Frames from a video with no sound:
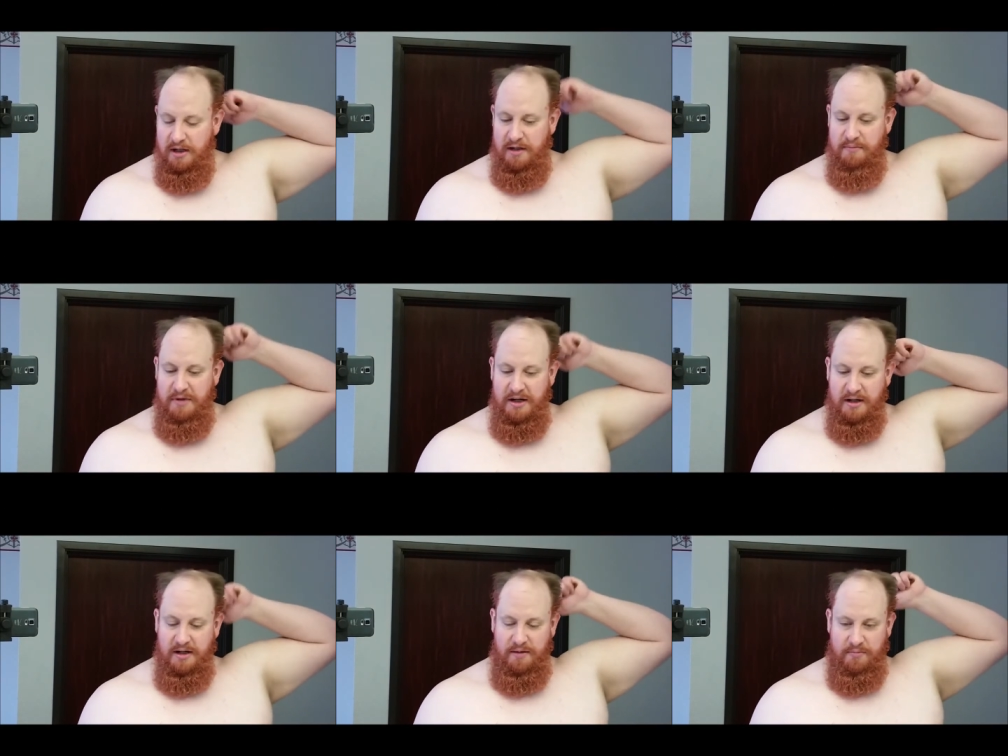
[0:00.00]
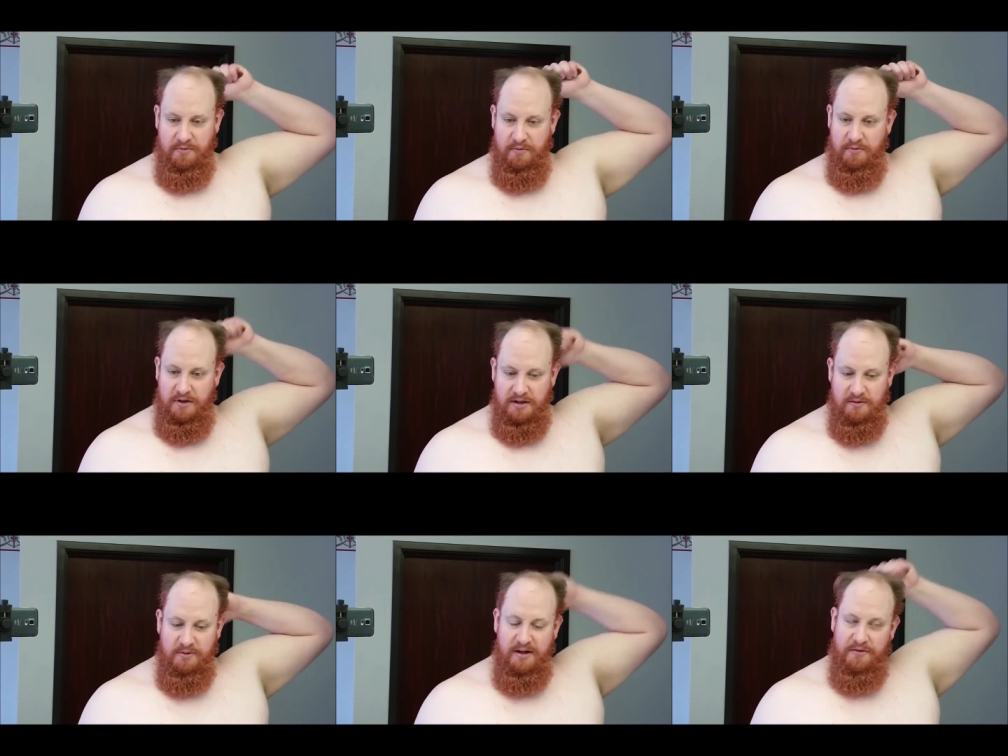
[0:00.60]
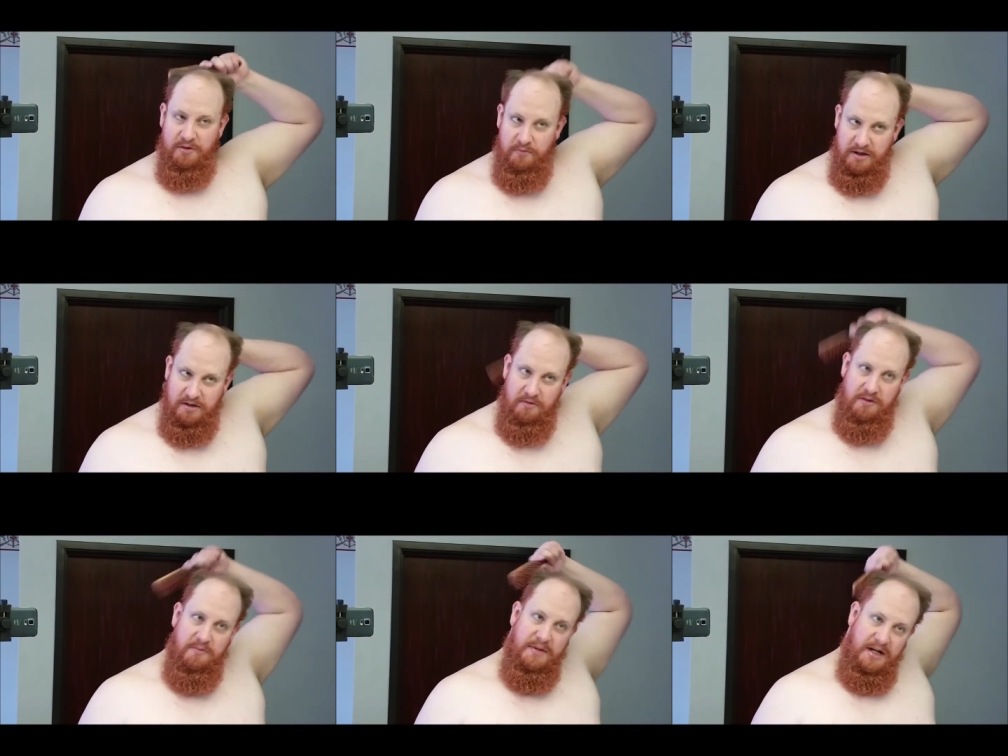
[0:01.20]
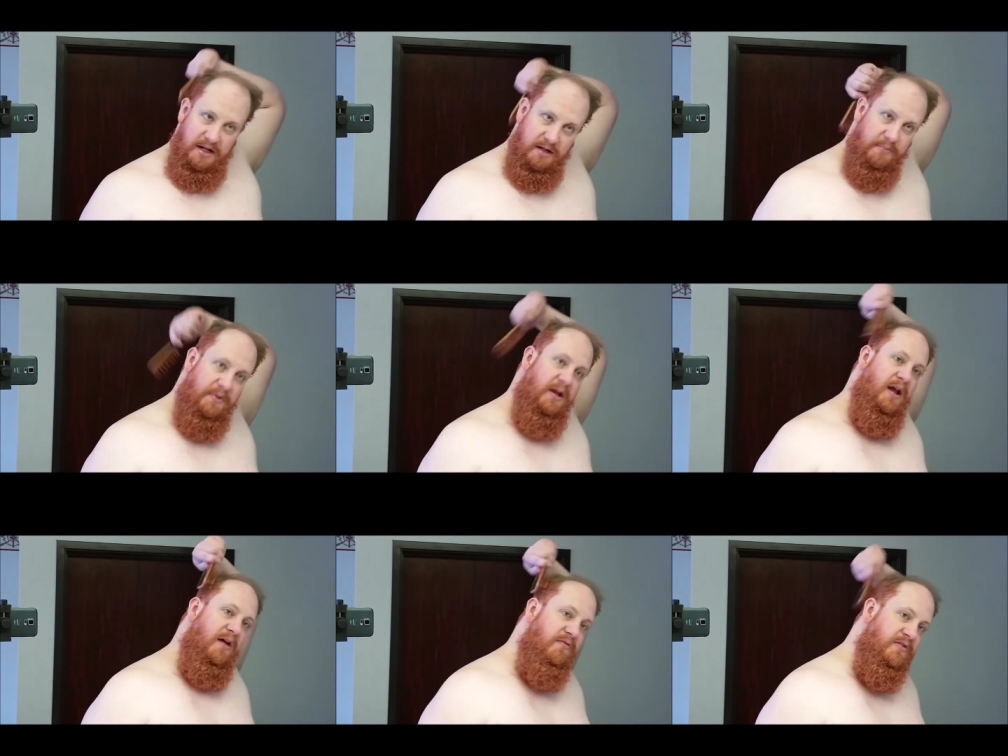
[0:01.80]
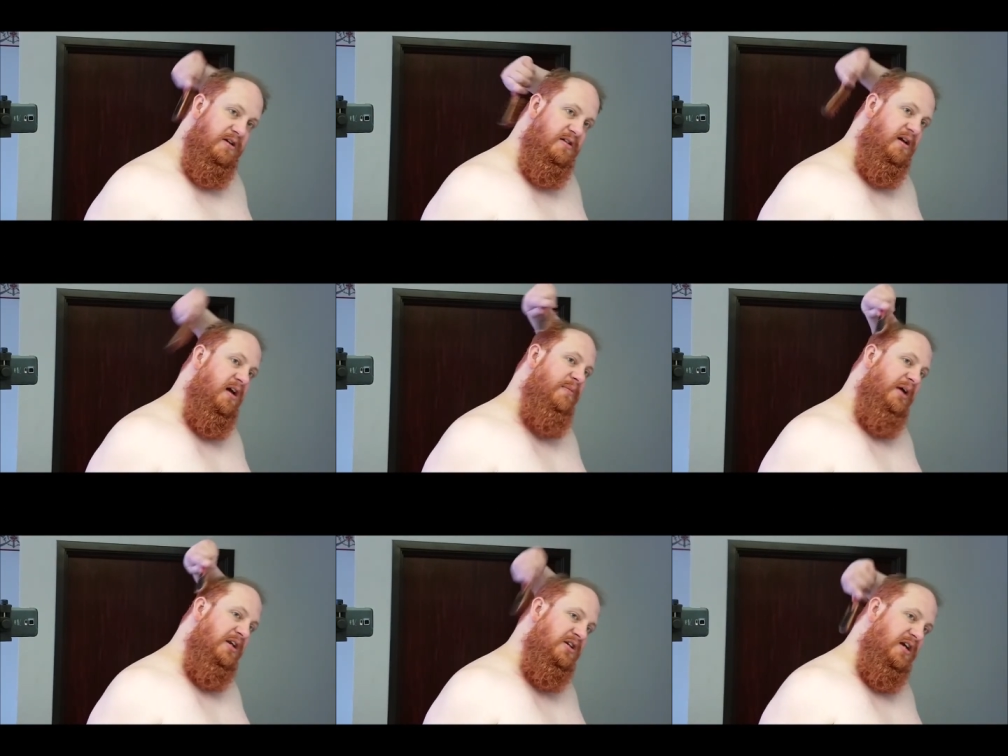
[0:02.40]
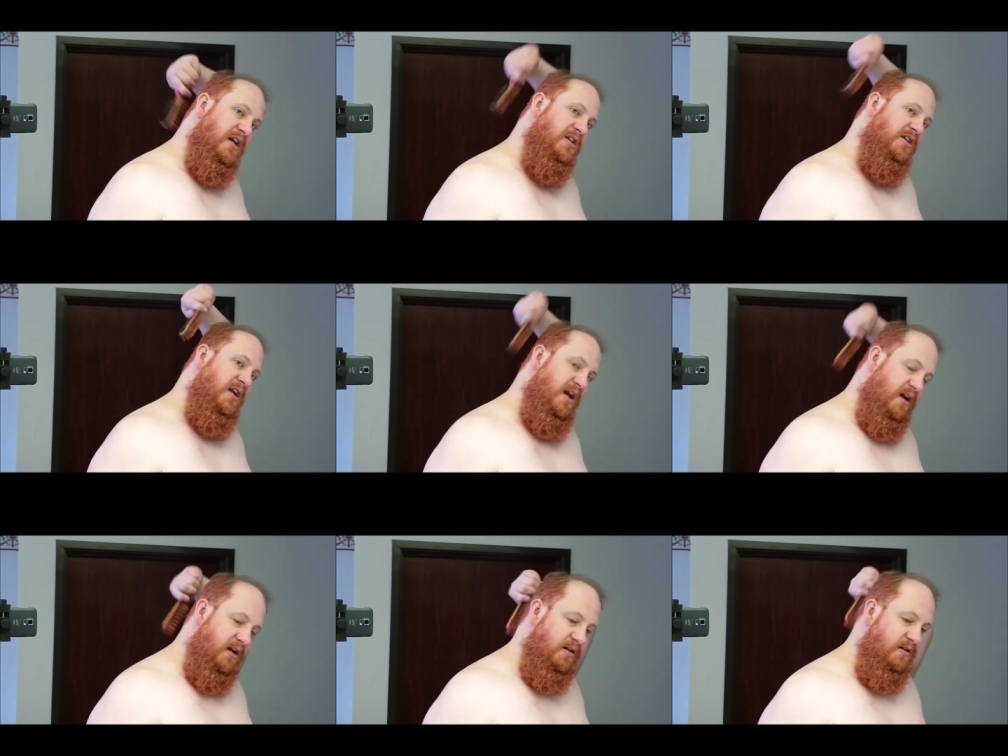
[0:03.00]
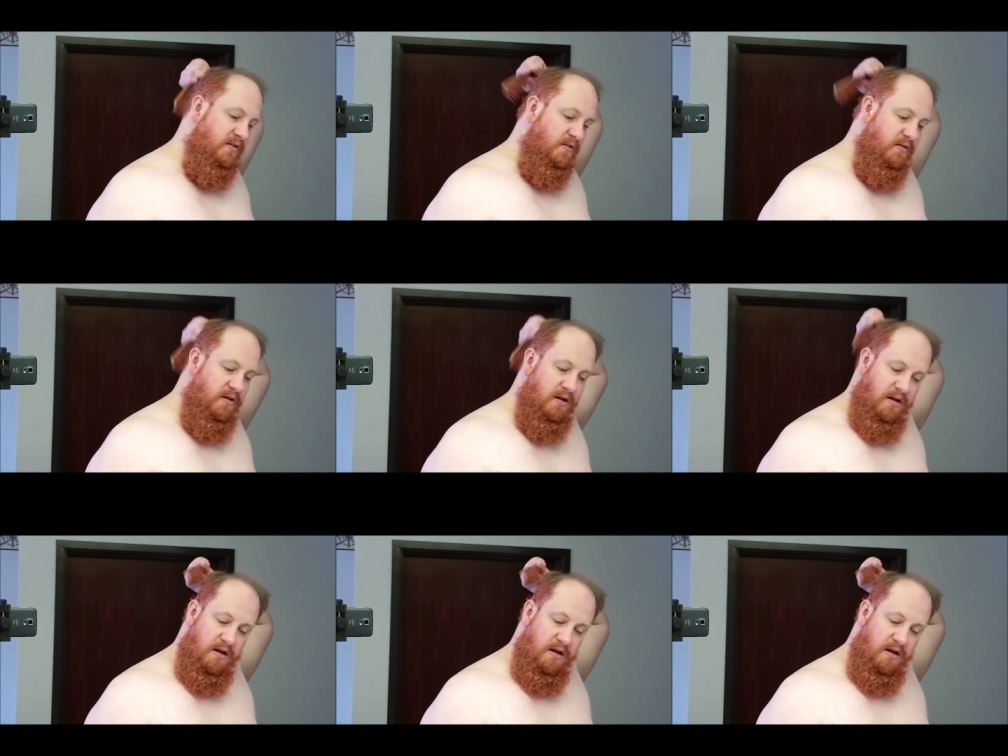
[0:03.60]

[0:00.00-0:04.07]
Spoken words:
and makeup. Because we have to redo the makeup every time I change characters.